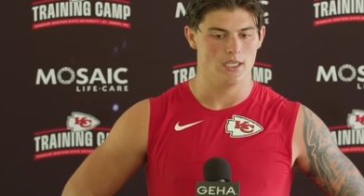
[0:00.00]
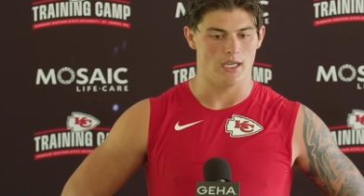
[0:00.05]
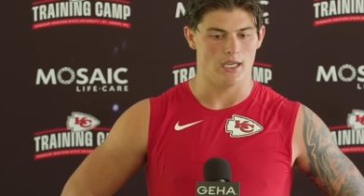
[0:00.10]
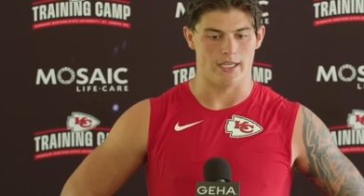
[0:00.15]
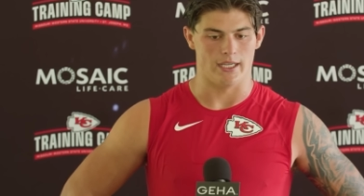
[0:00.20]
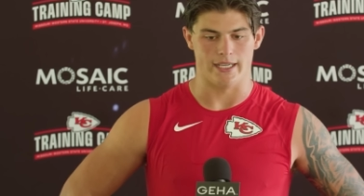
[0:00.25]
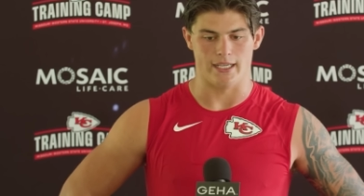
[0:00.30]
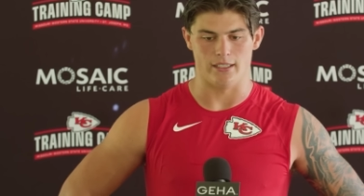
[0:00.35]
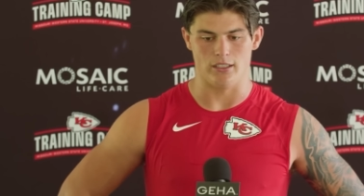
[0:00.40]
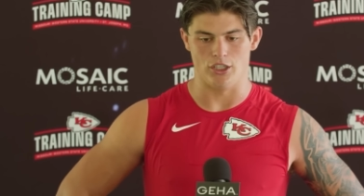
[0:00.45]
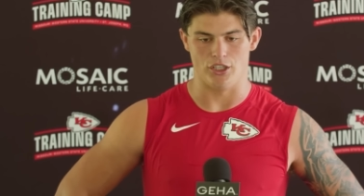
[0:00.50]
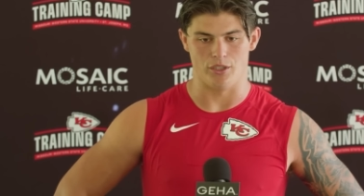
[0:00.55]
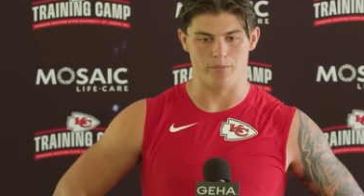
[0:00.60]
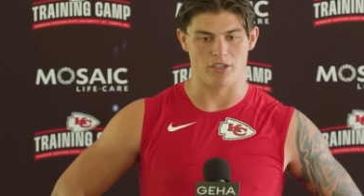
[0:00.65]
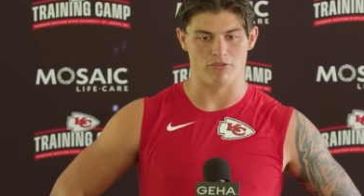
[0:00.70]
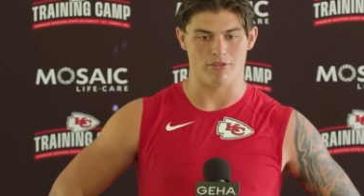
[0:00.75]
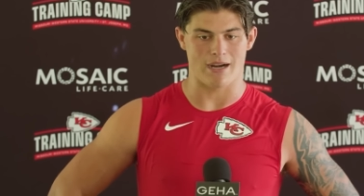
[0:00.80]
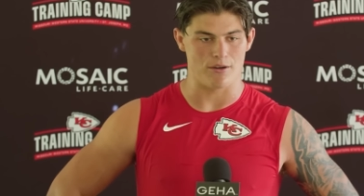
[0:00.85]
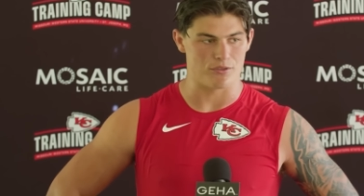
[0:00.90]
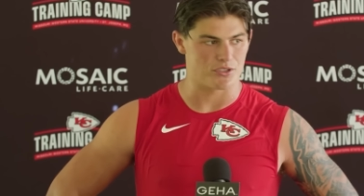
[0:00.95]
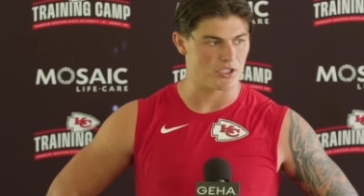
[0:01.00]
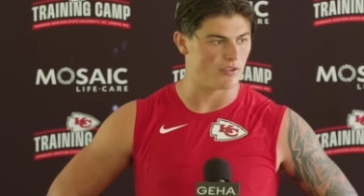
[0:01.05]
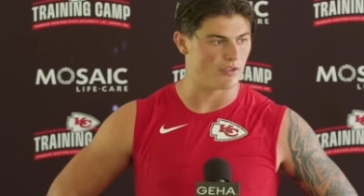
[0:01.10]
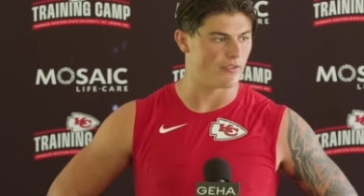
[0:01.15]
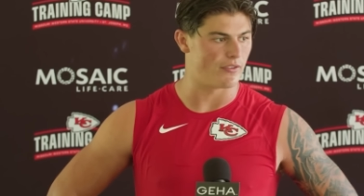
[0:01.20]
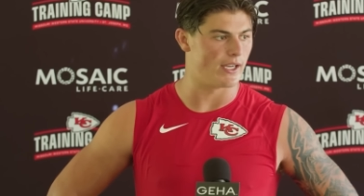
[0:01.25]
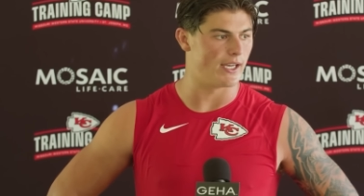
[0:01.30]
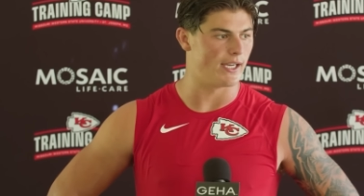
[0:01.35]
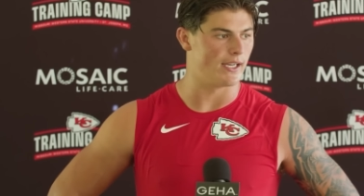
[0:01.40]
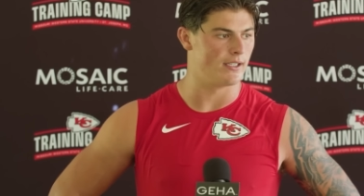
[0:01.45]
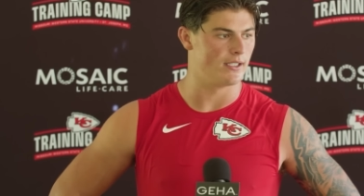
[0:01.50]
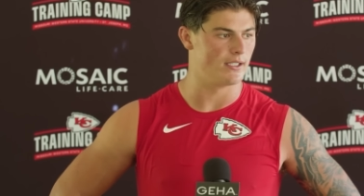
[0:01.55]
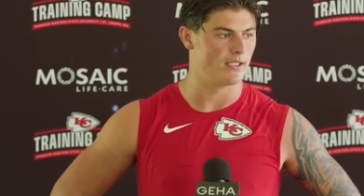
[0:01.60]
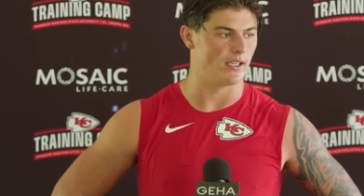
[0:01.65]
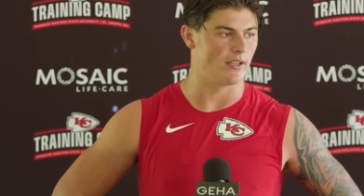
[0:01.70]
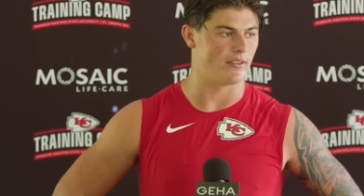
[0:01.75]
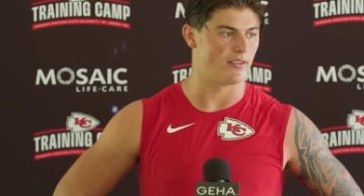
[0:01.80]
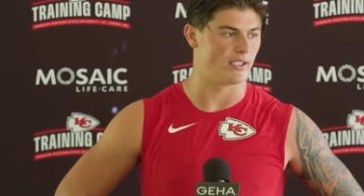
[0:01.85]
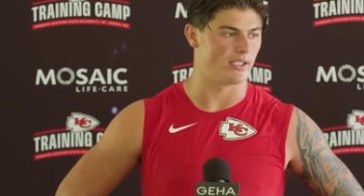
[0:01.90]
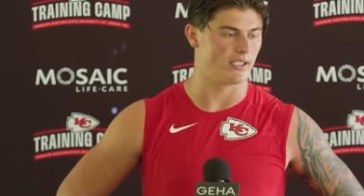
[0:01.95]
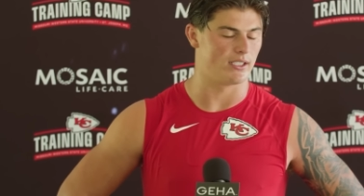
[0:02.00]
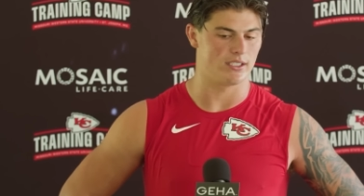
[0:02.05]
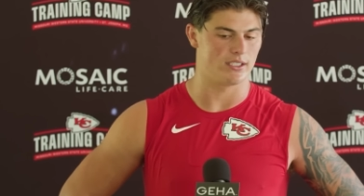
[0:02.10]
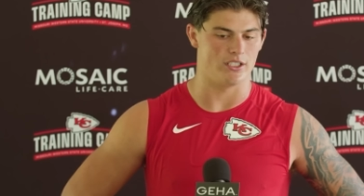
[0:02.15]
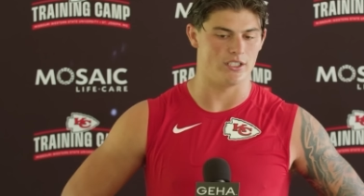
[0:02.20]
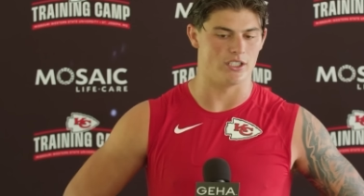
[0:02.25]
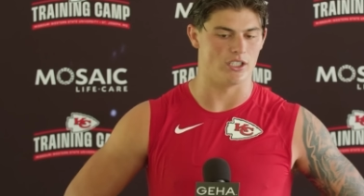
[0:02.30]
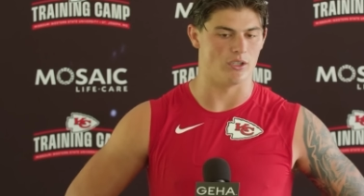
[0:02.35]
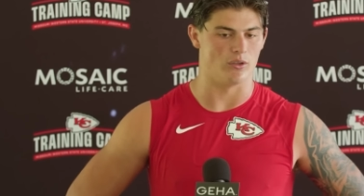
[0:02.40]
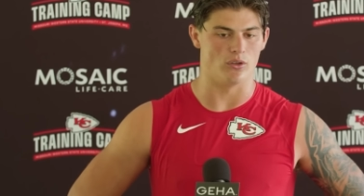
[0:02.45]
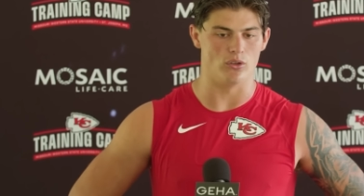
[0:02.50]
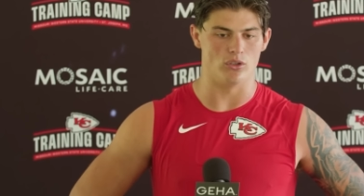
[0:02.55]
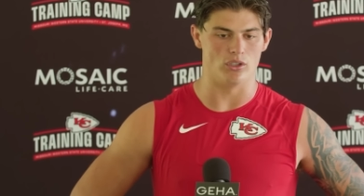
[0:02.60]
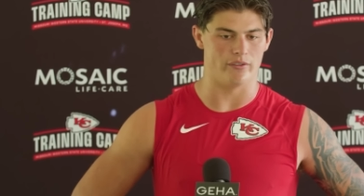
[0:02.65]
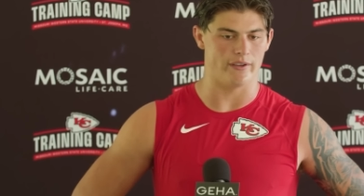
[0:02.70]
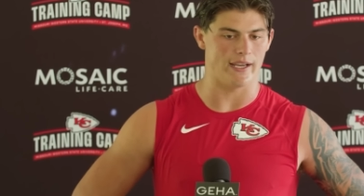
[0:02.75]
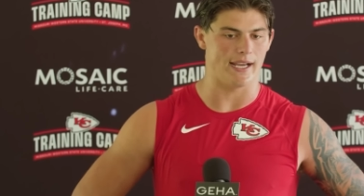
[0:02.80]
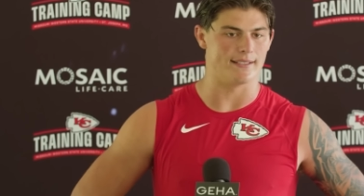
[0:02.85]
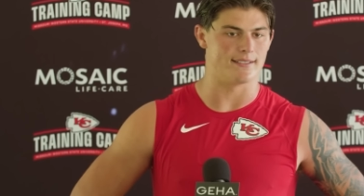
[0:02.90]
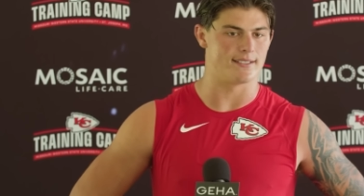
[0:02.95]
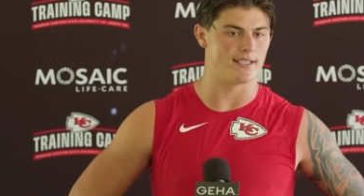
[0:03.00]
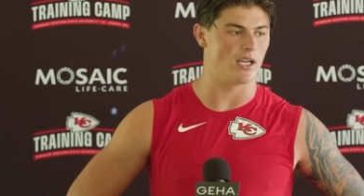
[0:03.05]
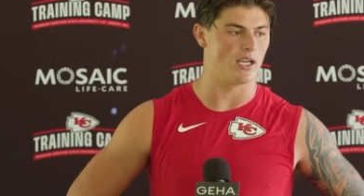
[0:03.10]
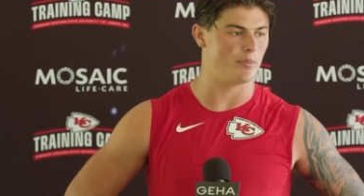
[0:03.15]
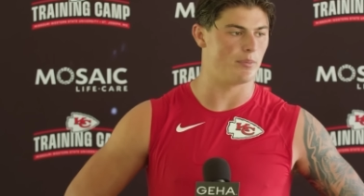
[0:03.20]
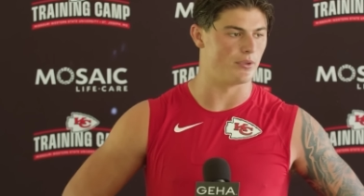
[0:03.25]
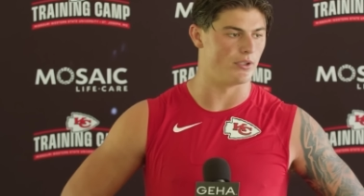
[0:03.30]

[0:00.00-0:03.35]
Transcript: and then learning my routes off that. I think, you know, all of it adds up.